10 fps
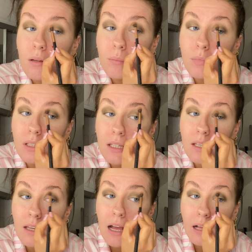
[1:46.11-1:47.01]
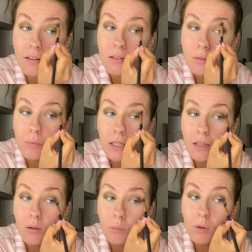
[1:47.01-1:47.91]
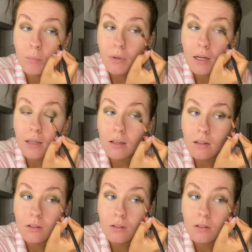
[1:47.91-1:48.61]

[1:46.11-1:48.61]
Somebody asked me what my